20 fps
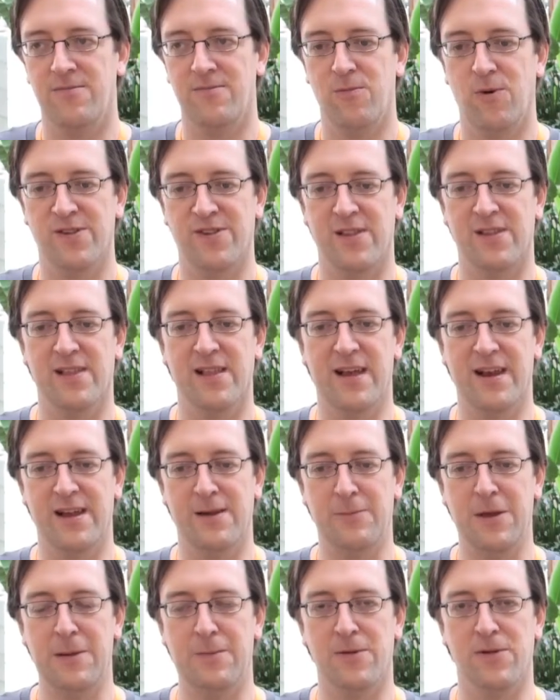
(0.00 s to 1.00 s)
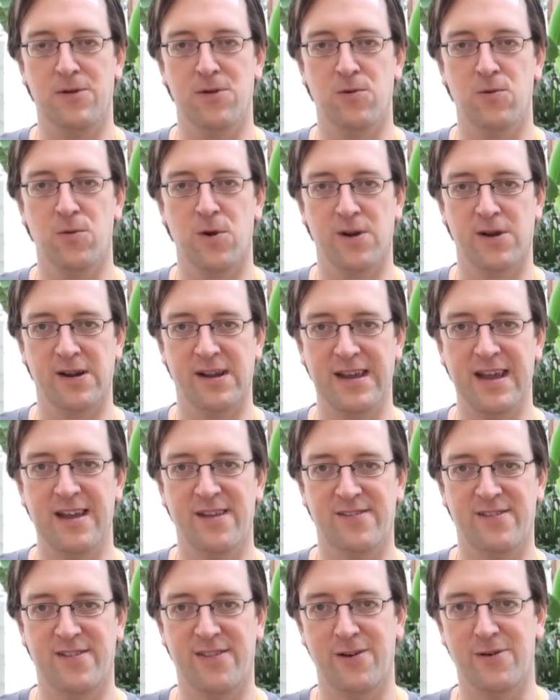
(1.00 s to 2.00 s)
wasn't letting people who weren't
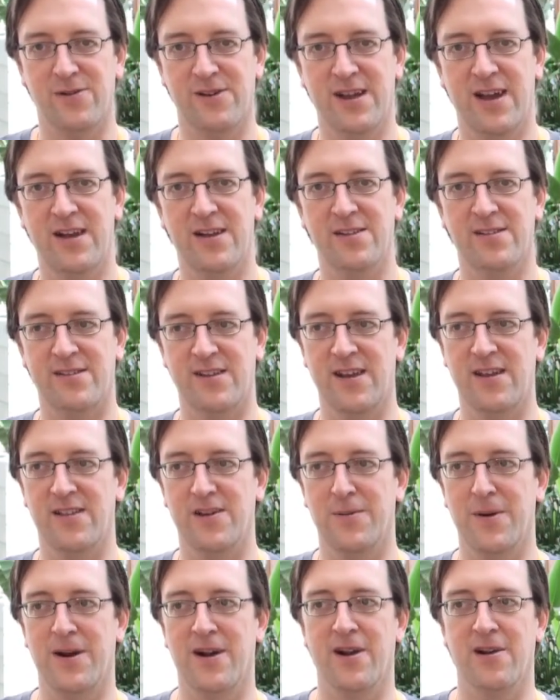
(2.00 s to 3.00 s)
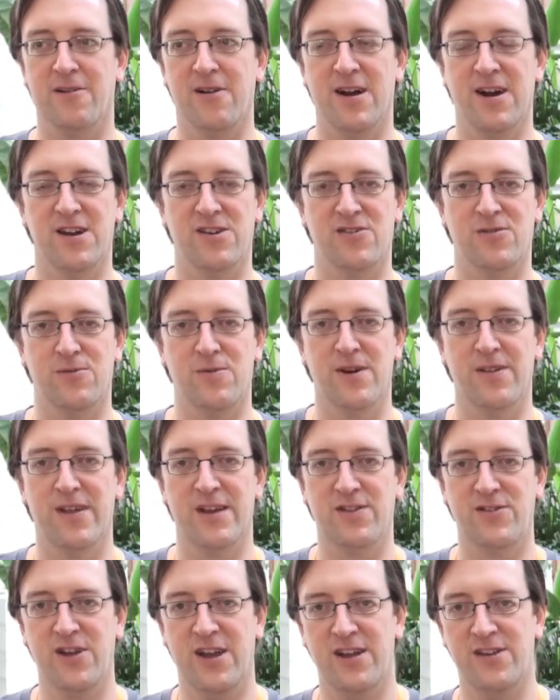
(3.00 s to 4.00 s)
guests at the hotel stay in their parking garage. Well,
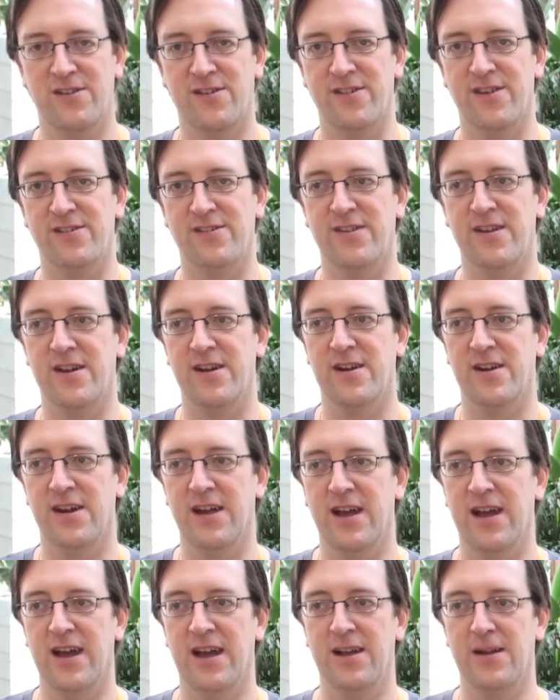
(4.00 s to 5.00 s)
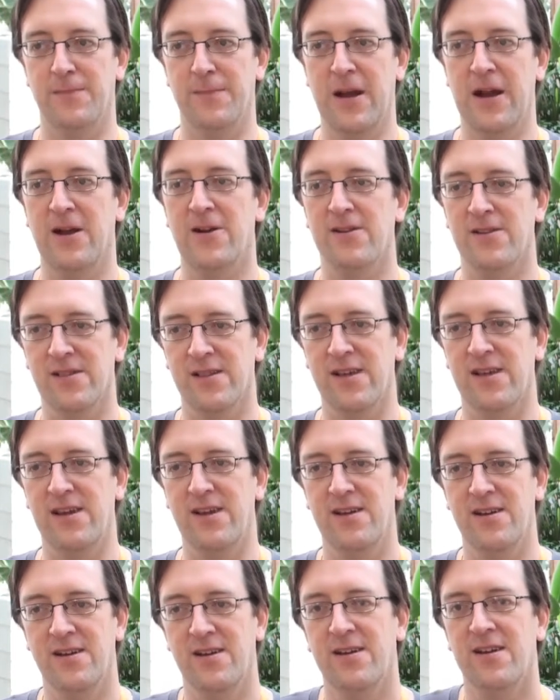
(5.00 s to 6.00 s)
that changed this year, and
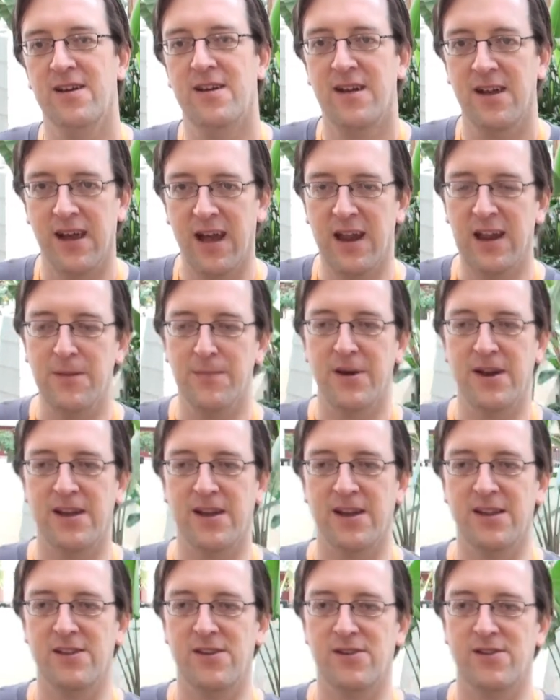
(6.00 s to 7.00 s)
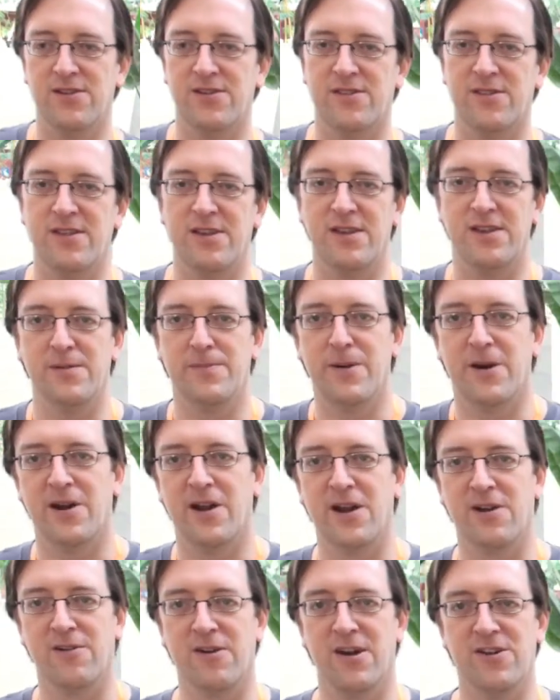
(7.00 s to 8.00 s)
apparently anybody can use the
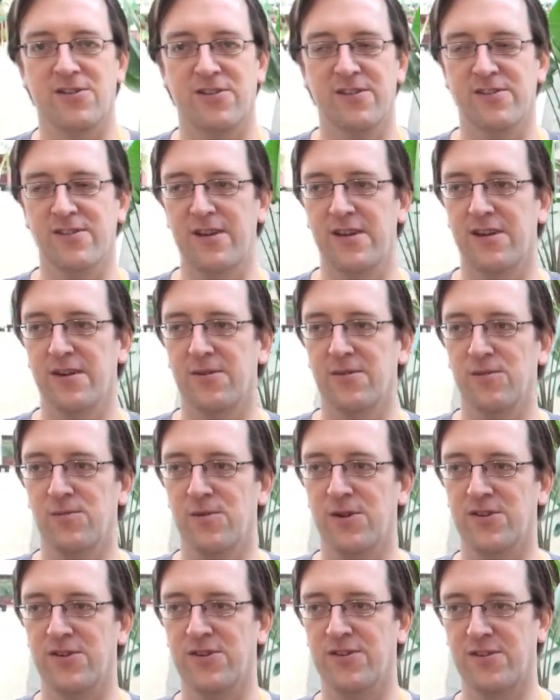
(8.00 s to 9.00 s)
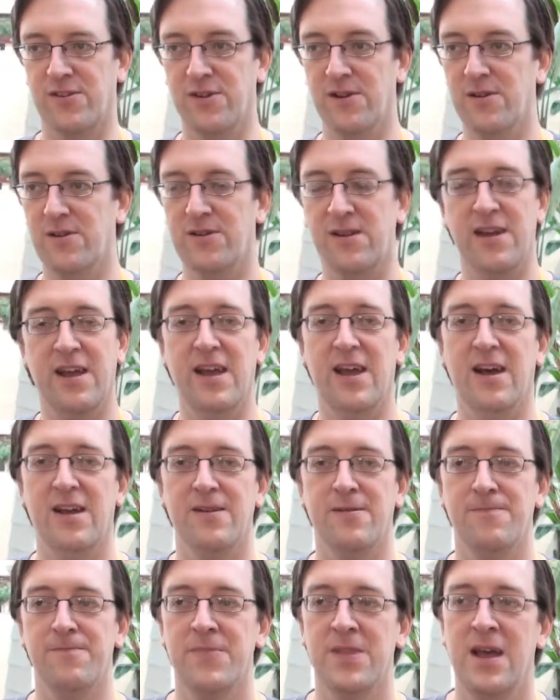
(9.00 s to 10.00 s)
parking garage this year, which is good.
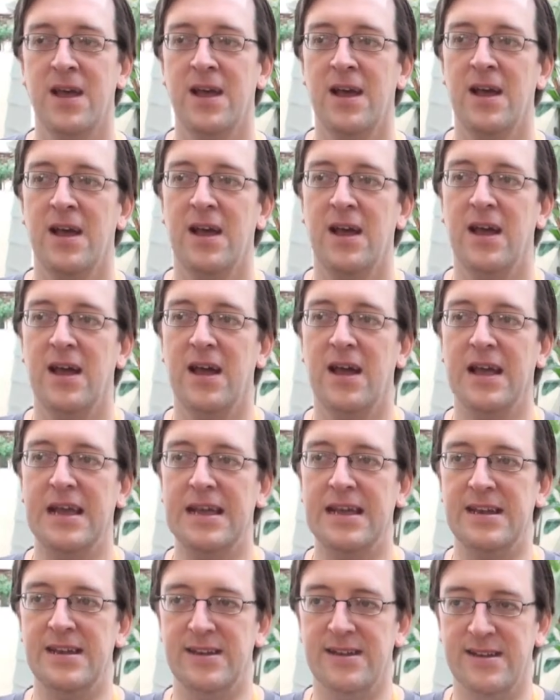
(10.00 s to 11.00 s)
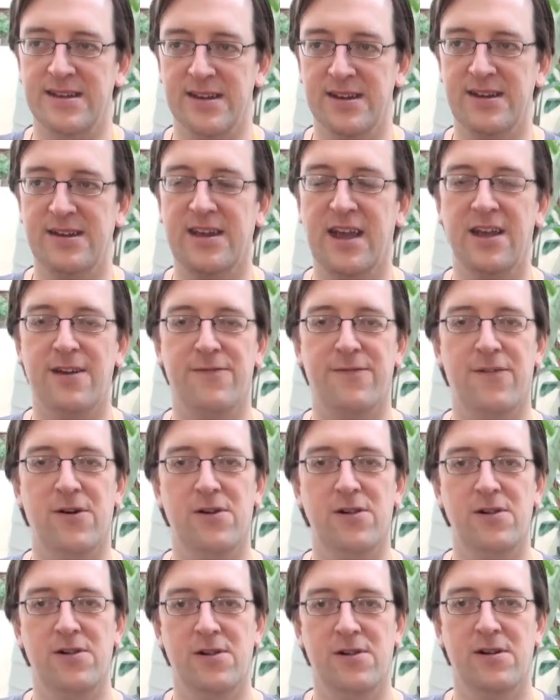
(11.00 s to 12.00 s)
And it did get
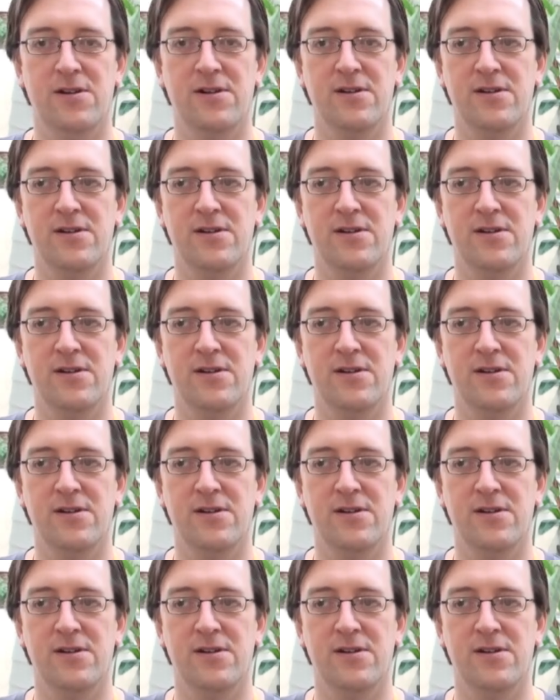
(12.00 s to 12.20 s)
full